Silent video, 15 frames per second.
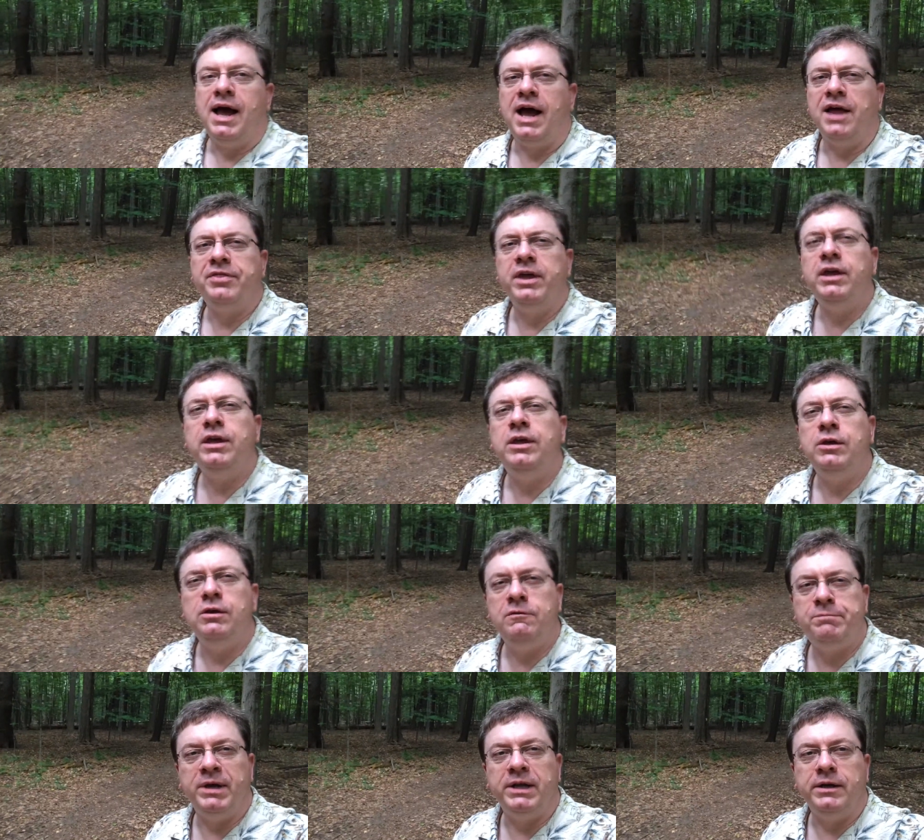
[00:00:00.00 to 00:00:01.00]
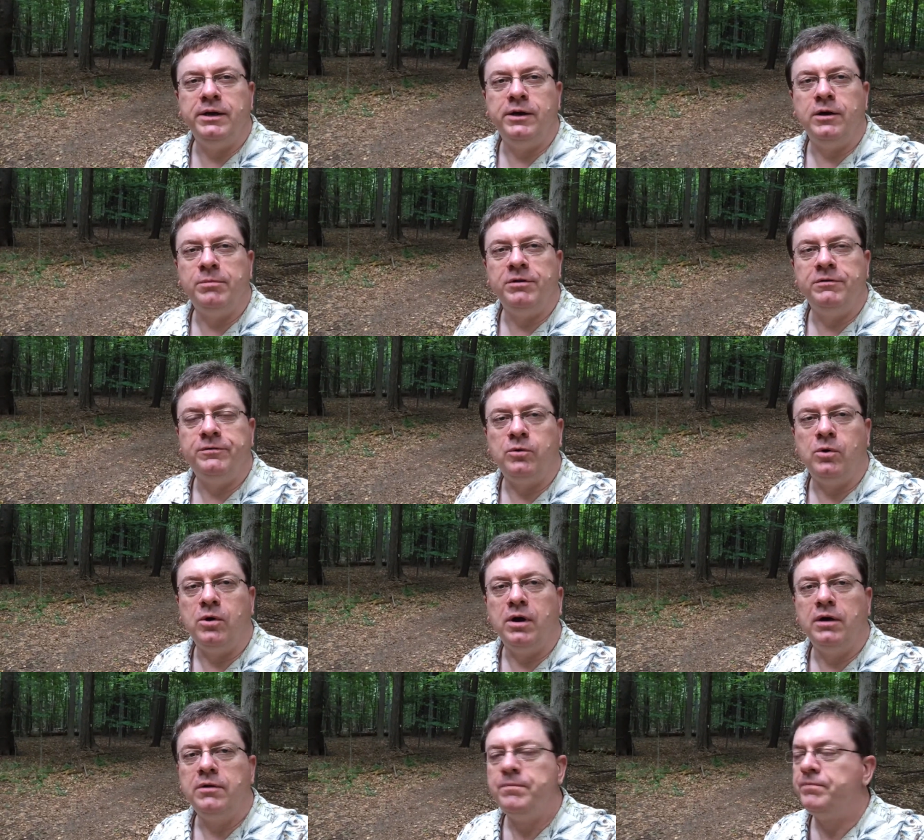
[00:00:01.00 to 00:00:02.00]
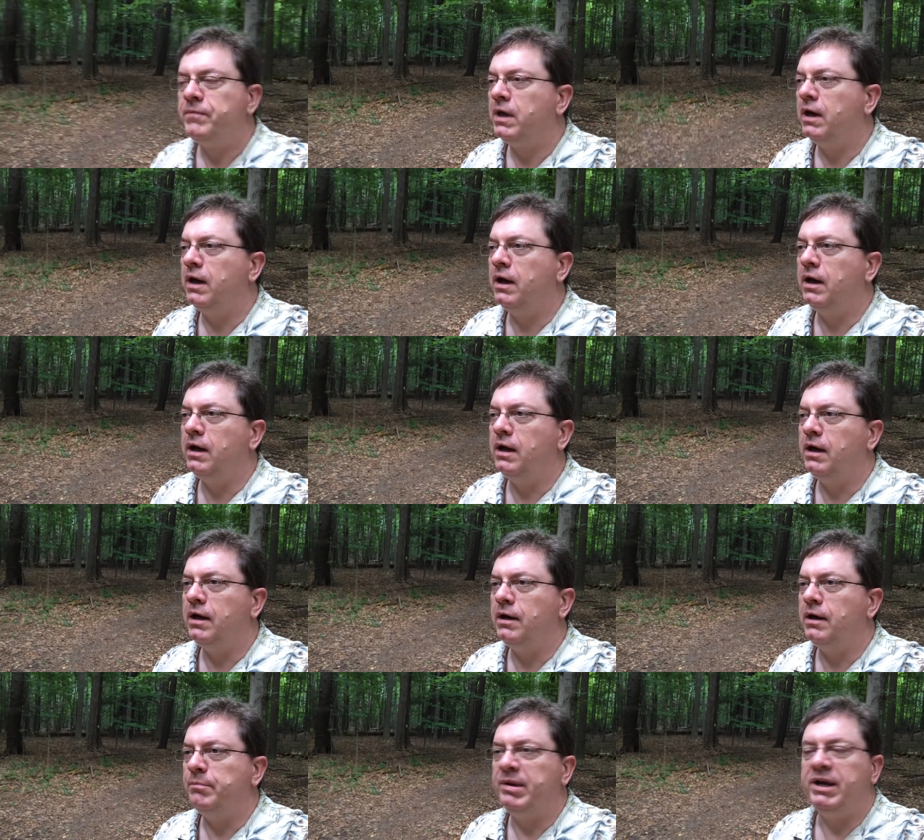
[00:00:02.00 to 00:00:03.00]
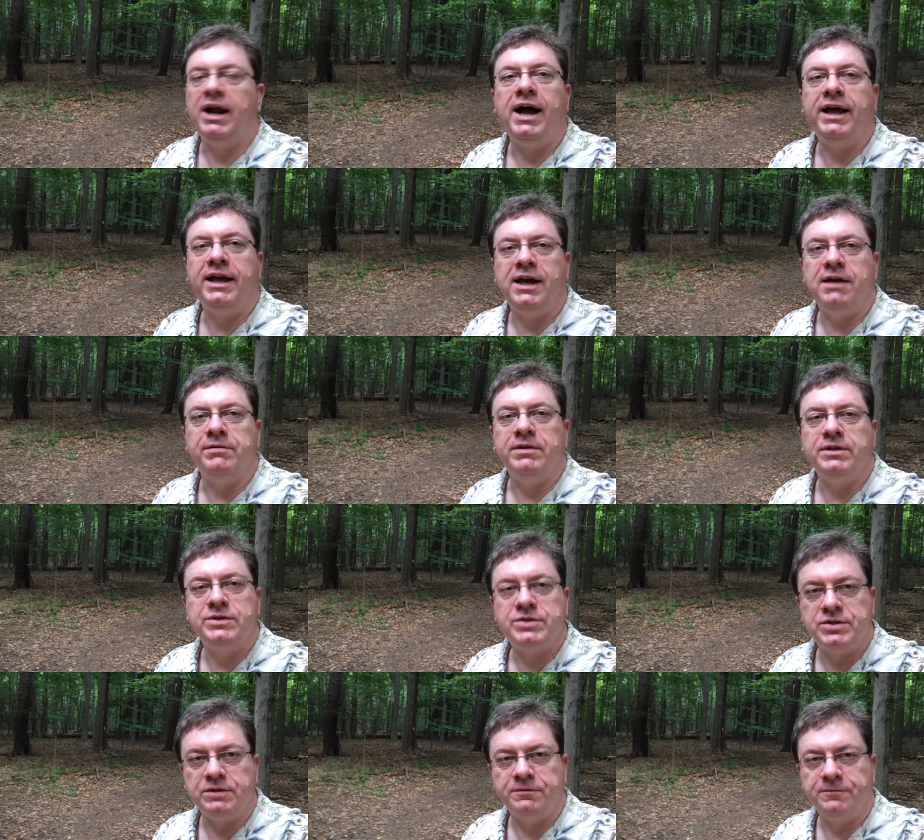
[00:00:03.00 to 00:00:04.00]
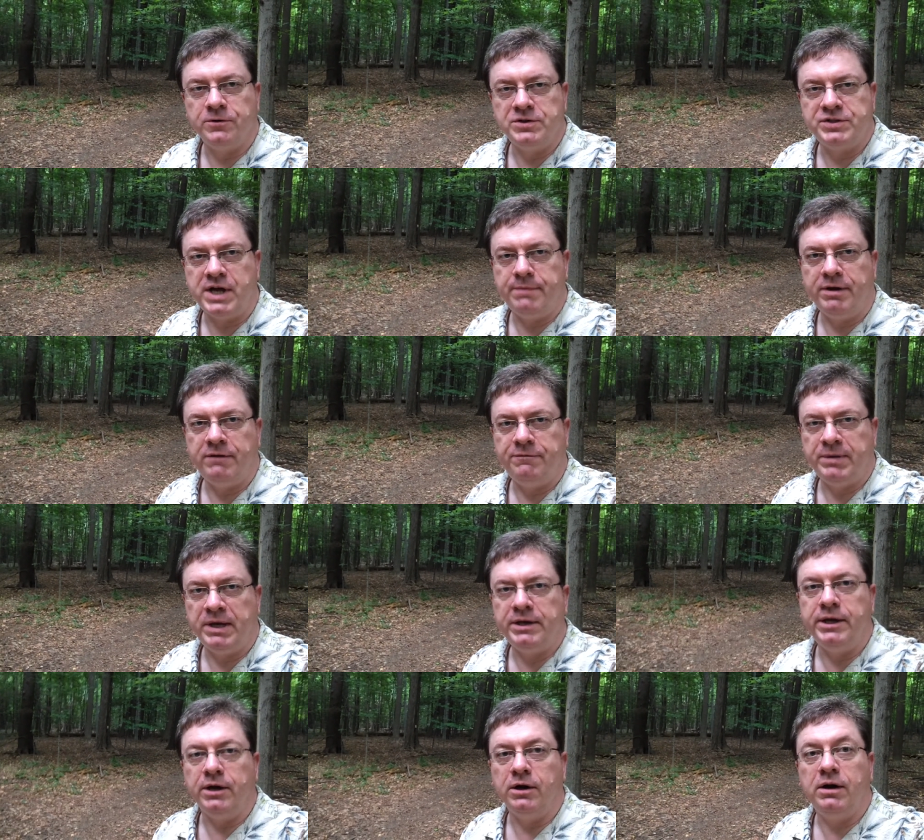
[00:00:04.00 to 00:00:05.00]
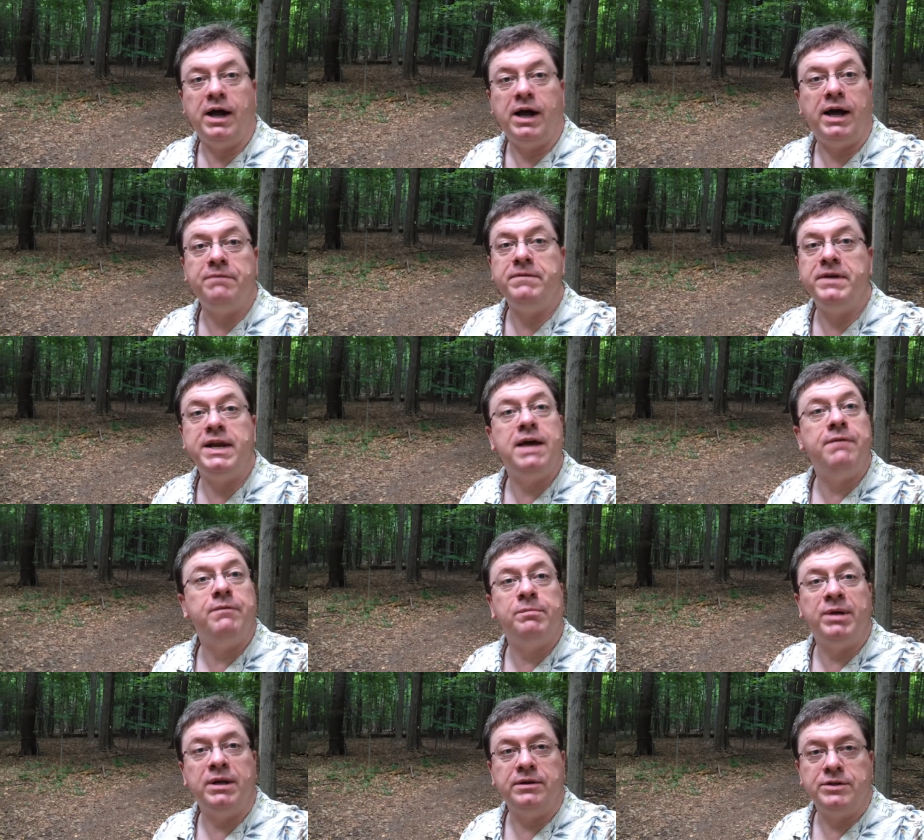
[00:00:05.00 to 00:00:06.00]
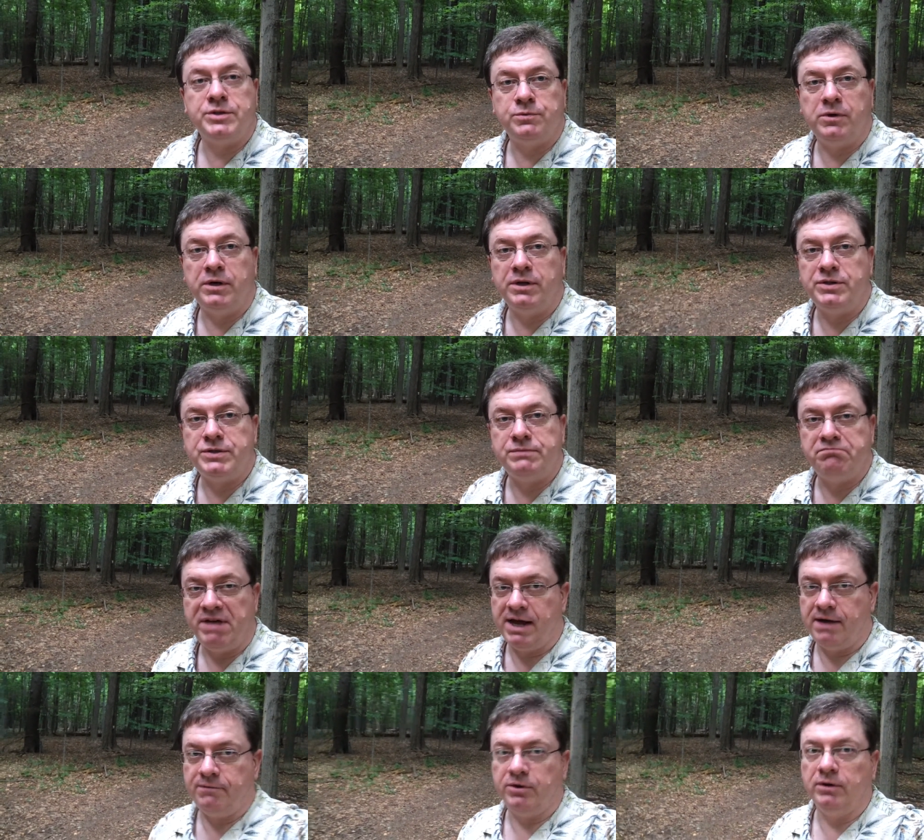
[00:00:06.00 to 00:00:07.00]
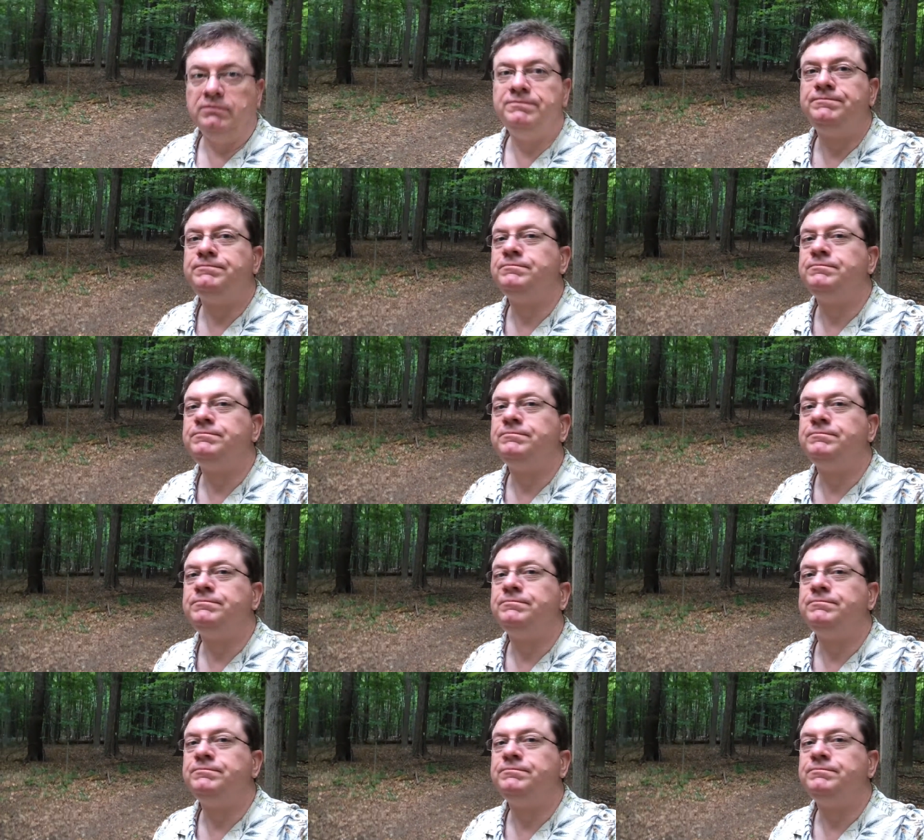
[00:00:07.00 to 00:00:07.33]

I think you've been here before, uh, but I haven't. This is the first time I've been here. I've never been in this woods, ever.